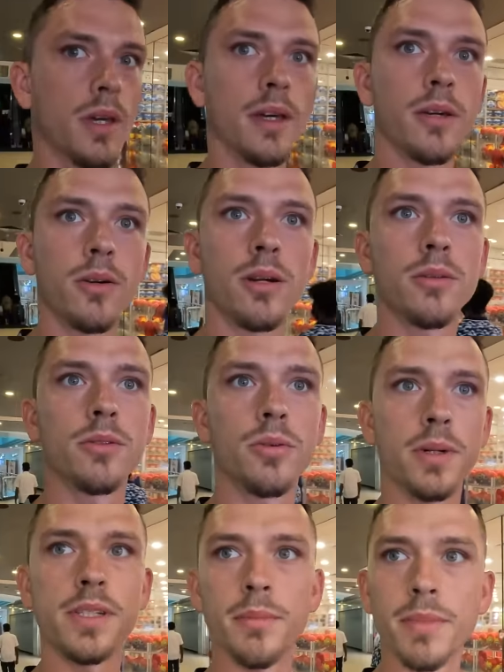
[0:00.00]
Okay, around
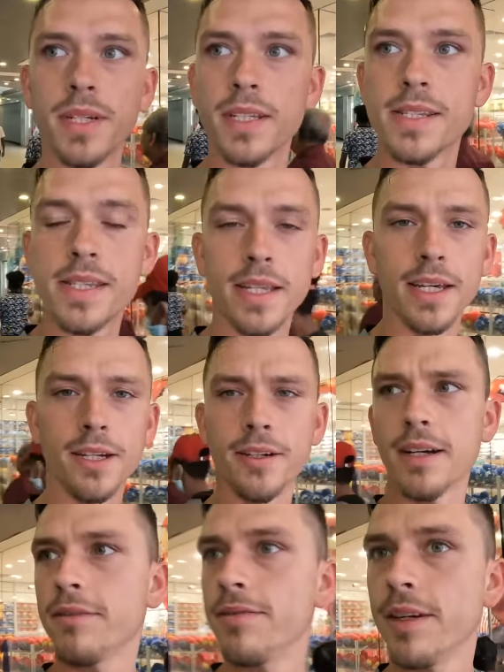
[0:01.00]
20 minutes
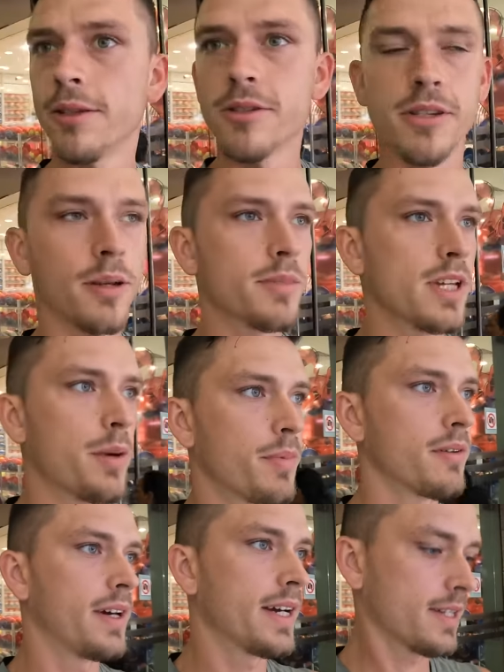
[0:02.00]
later, I found some type
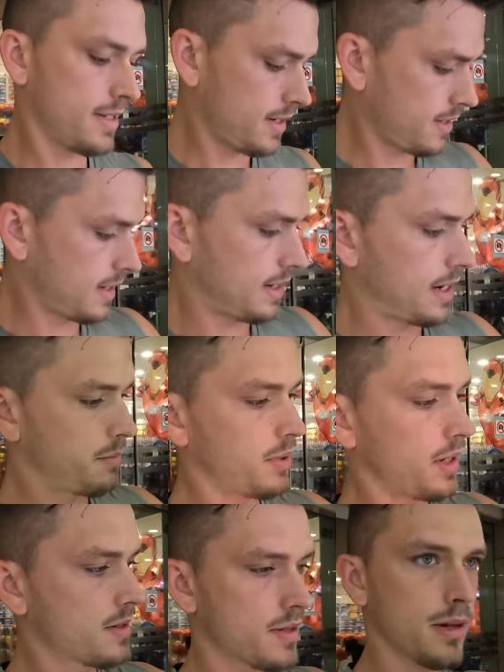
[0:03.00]
of exit and I
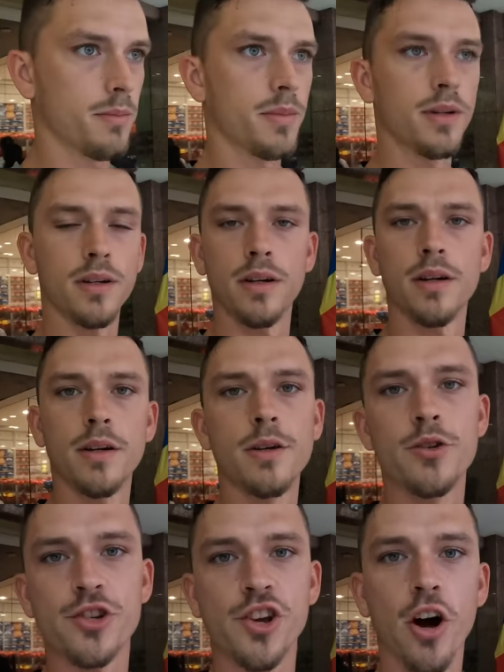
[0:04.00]
bought some
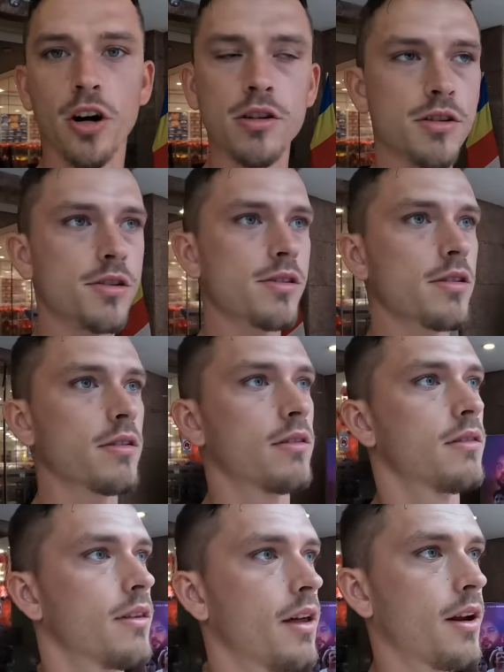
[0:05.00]
socks
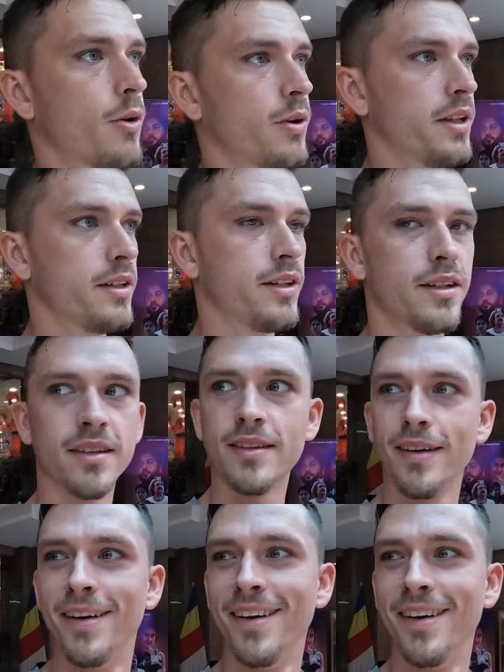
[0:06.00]
that I really needed.